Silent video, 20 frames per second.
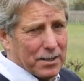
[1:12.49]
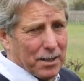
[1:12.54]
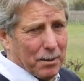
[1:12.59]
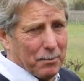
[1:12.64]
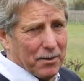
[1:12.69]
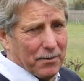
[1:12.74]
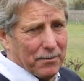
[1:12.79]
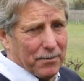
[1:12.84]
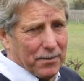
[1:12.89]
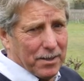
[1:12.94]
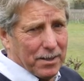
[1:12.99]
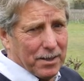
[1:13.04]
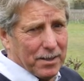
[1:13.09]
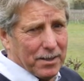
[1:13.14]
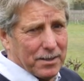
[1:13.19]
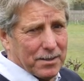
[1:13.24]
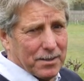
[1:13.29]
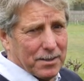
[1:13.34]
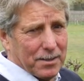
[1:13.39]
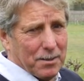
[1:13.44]
some of
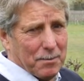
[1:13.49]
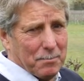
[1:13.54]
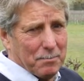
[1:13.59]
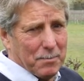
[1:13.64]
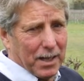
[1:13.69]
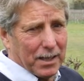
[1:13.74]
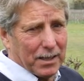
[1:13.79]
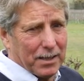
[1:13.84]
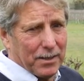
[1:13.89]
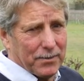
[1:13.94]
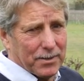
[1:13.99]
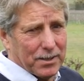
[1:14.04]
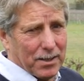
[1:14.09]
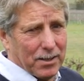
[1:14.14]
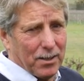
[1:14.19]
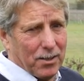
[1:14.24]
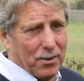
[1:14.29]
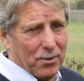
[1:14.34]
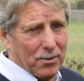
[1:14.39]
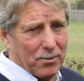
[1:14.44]
these uh,
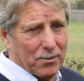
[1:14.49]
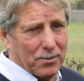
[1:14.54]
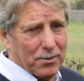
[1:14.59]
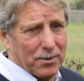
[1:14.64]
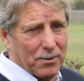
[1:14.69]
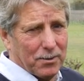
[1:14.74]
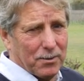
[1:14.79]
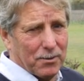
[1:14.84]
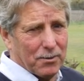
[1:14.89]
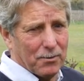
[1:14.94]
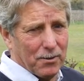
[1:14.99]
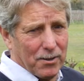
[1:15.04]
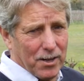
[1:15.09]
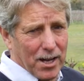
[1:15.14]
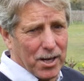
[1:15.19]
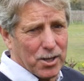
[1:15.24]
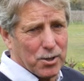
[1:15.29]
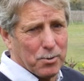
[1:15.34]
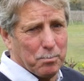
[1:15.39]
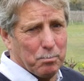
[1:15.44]
magnificent old
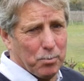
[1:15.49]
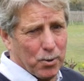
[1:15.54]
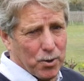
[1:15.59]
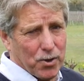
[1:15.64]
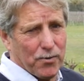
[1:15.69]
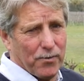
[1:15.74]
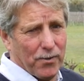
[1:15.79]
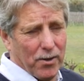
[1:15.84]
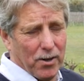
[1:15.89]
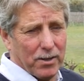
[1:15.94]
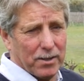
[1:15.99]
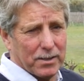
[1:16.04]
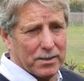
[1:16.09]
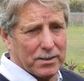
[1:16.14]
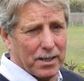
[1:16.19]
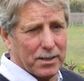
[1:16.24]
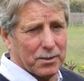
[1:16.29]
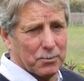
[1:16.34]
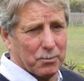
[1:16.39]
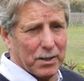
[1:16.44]
Grenache bush
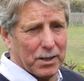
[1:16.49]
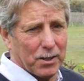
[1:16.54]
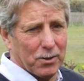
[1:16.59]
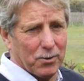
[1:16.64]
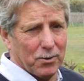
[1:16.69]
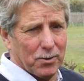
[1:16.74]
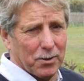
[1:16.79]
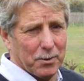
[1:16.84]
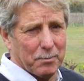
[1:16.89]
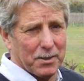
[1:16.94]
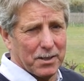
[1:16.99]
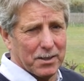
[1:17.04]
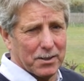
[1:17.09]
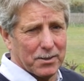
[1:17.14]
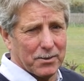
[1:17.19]
vines, as we call them.